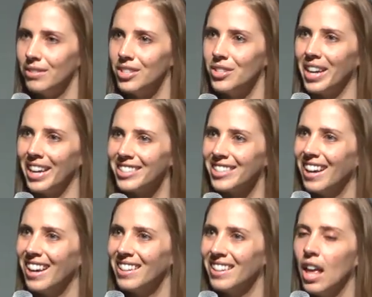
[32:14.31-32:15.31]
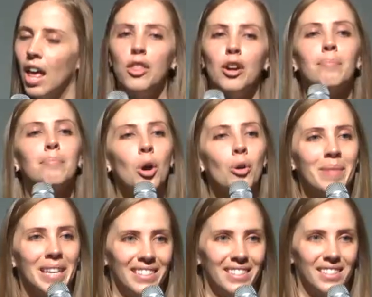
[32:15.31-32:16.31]
Do you catch that? They're
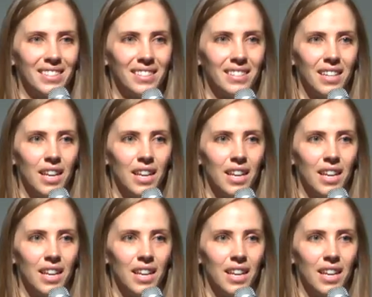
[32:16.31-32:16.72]
moments.